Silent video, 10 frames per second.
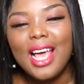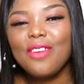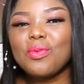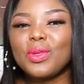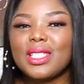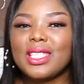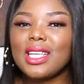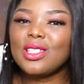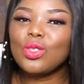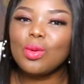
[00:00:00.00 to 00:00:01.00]
Everybody's
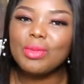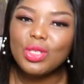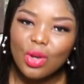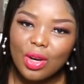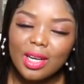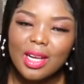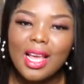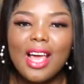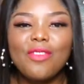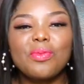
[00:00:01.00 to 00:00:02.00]
getting tummy tuck.
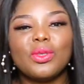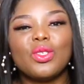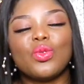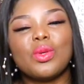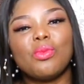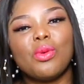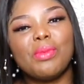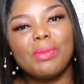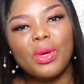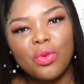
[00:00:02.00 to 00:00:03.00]
Everybody's doing
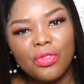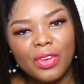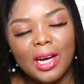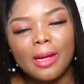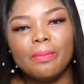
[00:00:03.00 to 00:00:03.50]
mommy makeover.